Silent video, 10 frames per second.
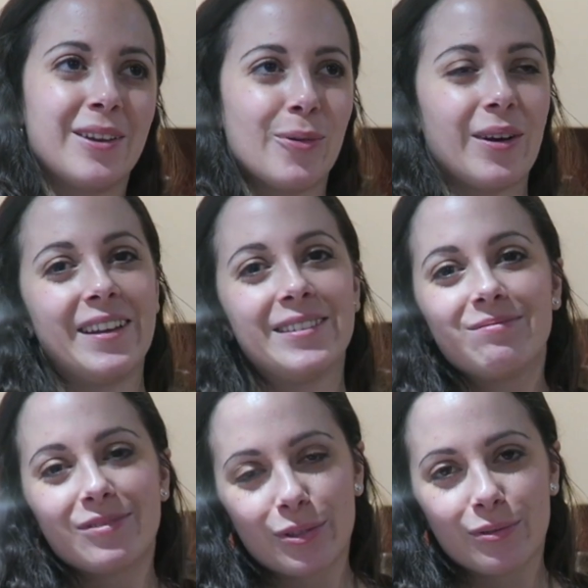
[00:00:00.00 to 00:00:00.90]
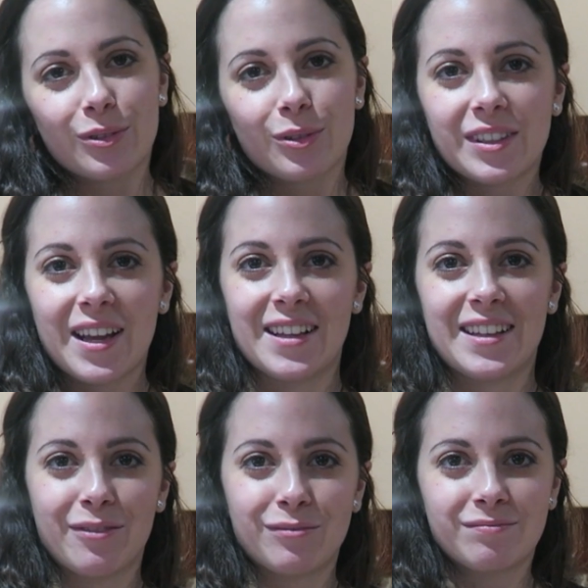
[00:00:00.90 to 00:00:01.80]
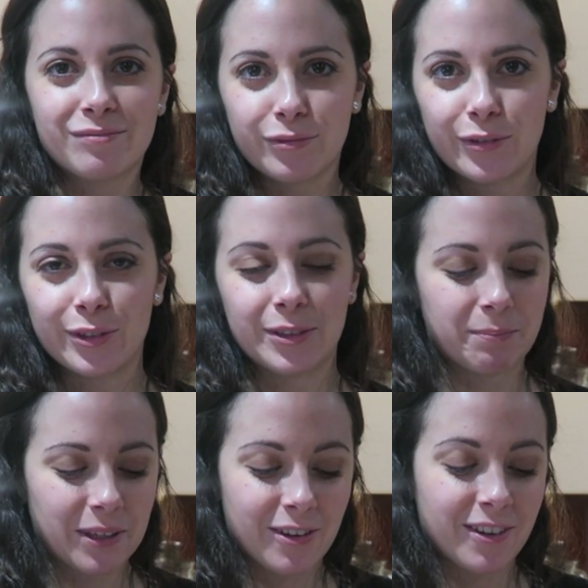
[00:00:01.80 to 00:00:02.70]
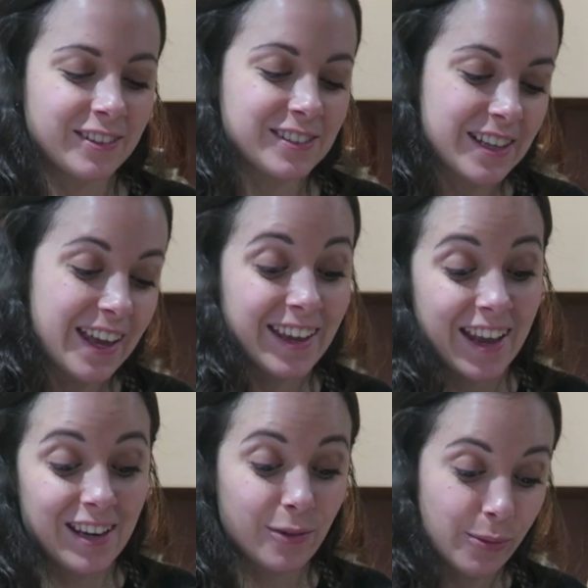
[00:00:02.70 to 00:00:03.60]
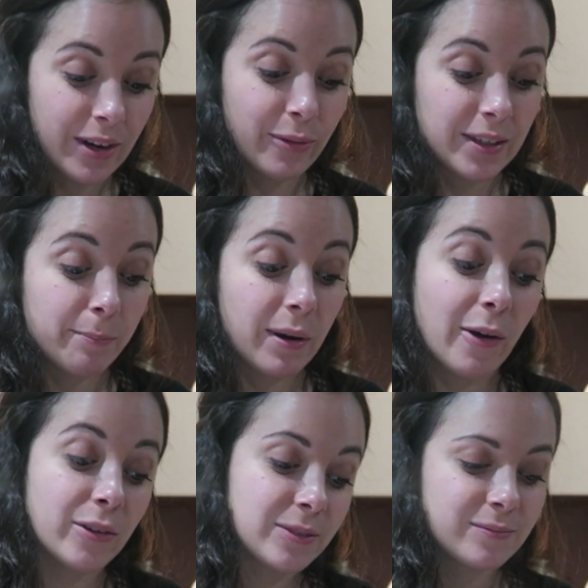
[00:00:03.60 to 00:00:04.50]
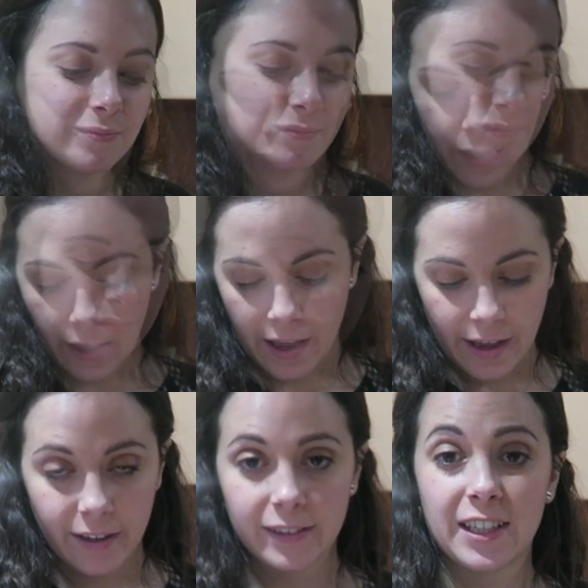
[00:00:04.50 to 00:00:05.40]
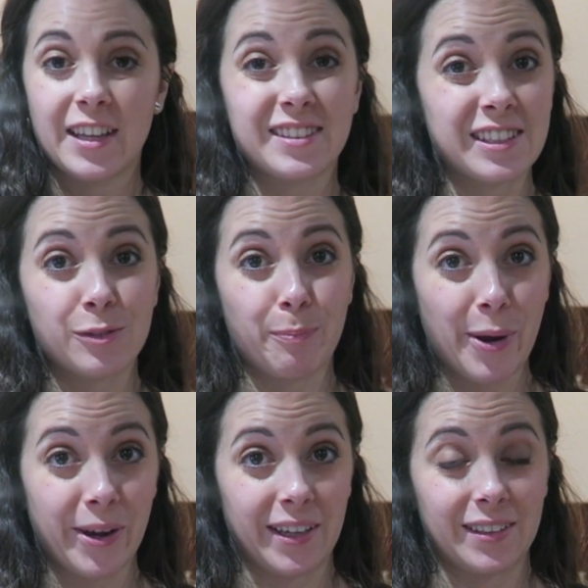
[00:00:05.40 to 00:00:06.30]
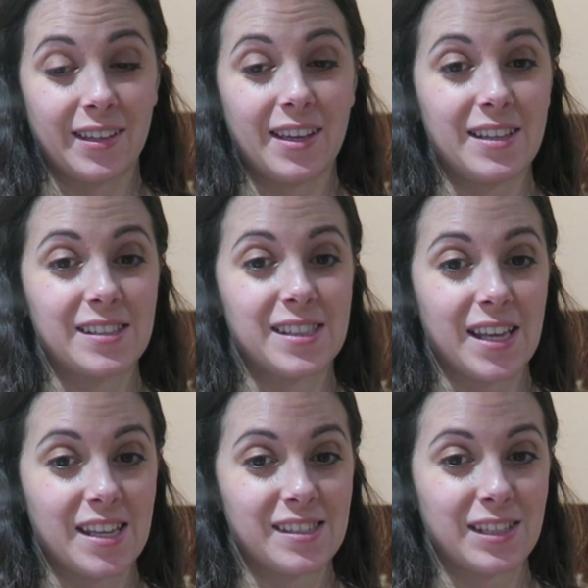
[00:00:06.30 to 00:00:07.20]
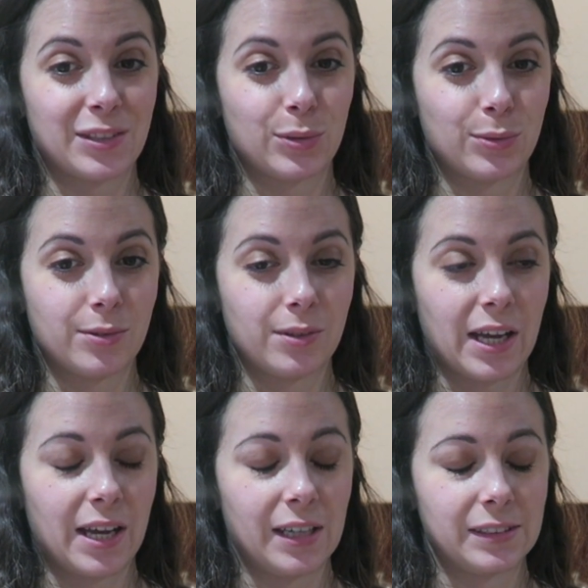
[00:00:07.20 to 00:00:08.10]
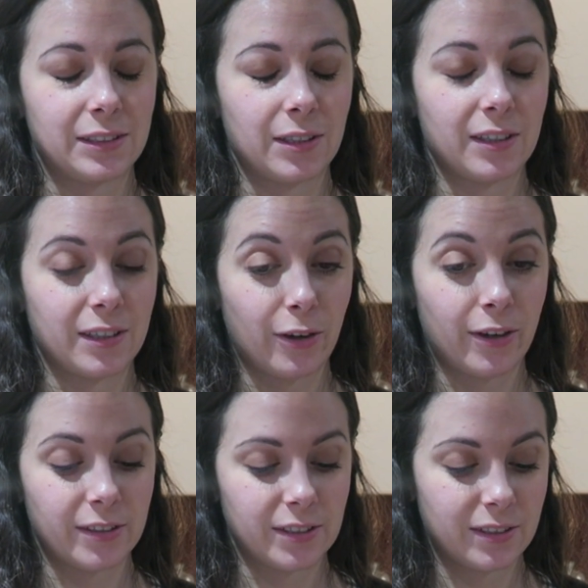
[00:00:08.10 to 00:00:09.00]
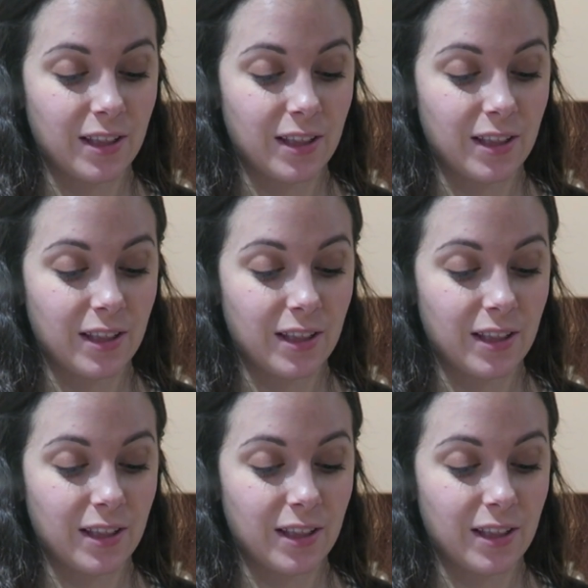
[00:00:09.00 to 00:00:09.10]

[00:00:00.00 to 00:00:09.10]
well, to Italian food, because again, we are really proud. And at this point, he says to add, God,